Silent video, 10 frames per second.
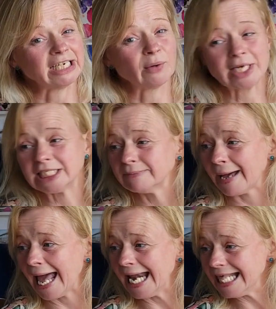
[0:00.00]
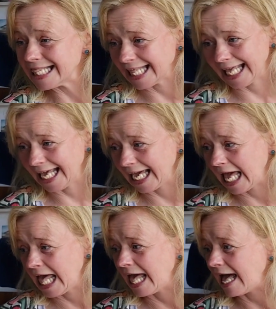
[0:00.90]
any questions about anything,
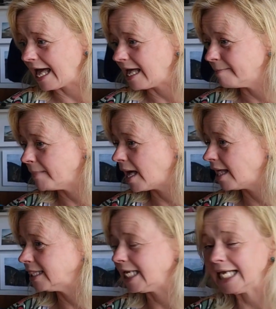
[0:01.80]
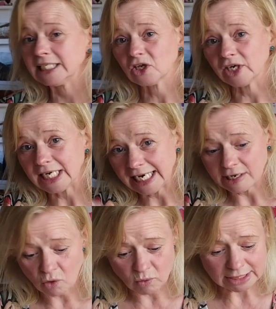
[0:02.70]
the links are nearly
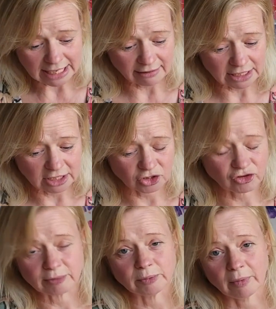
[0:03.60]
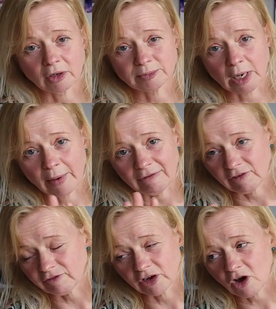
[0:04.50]
always down in the description box below. If
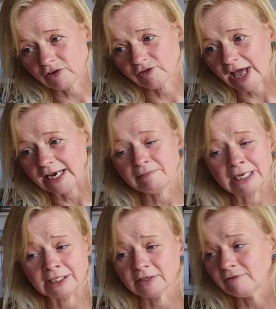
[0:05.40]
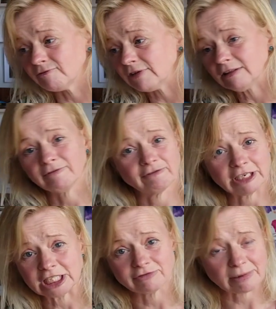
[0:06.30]
I've forgotten for any reason, feel
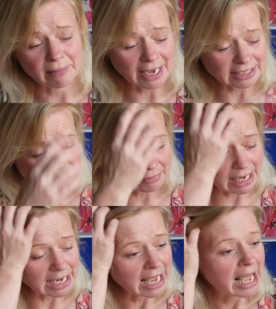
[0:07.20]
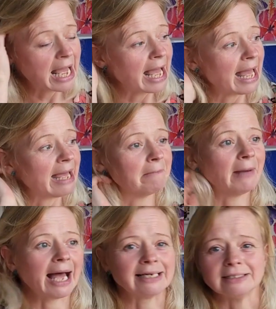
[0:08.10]
free to remind me,
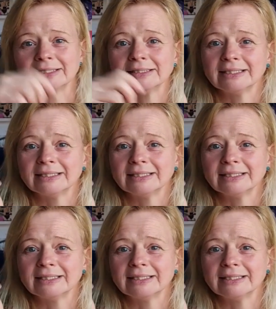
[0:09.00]
and